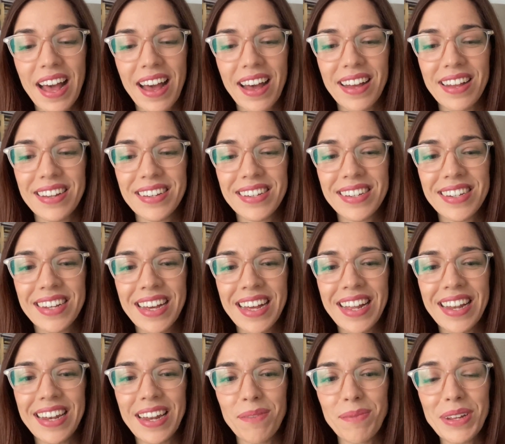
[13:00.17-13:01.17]
and
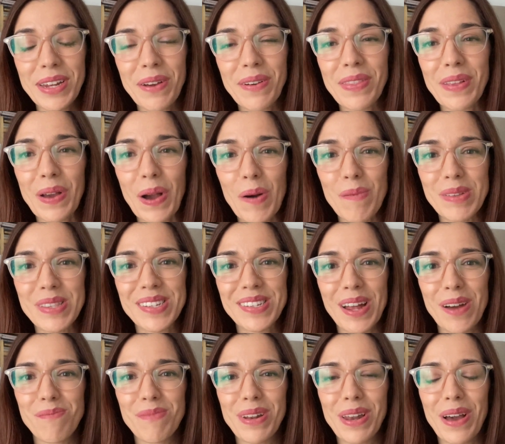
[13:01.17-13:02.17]
let me know in the comments
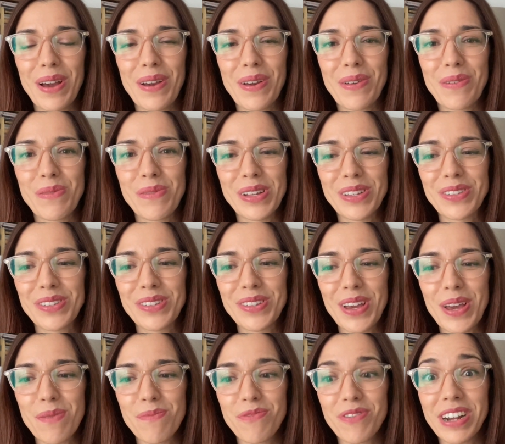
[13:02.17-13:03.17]
down below which tip